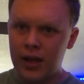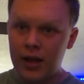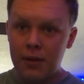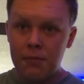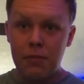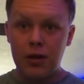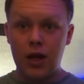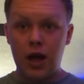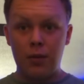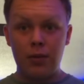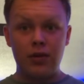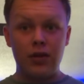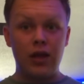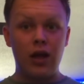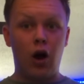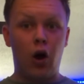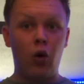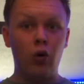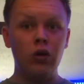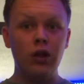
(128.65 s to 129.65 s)
becoming the
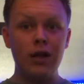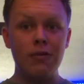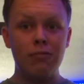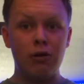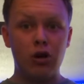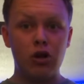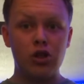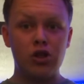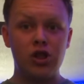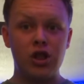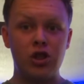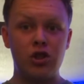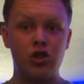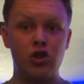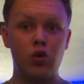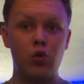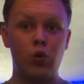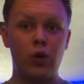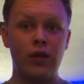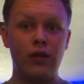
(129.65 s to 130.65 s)
only person to
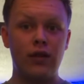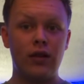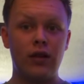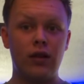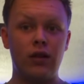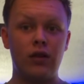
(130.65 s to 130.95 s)
win the